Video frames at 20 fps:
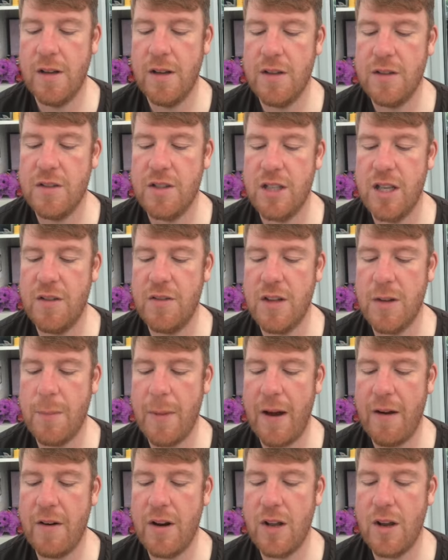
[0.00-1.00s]
serving the
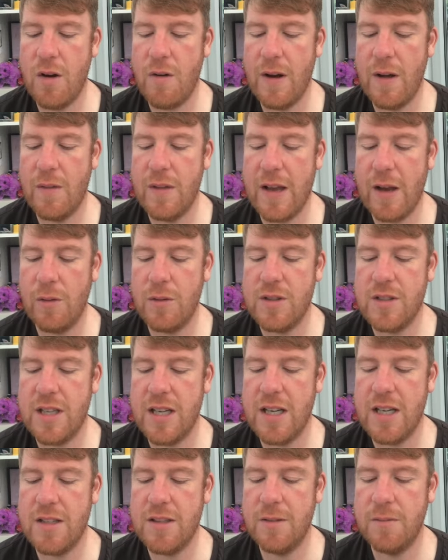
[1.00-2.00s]
Mariner around the
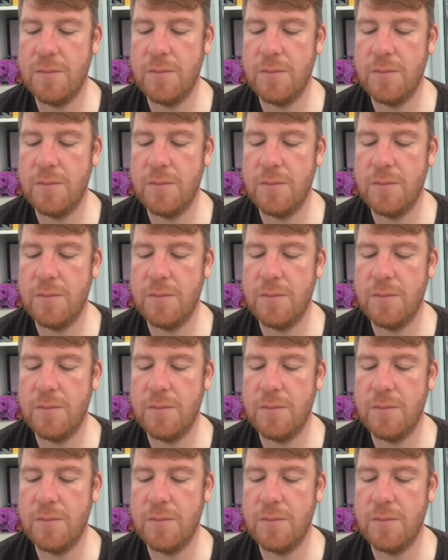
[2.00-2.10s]
outside.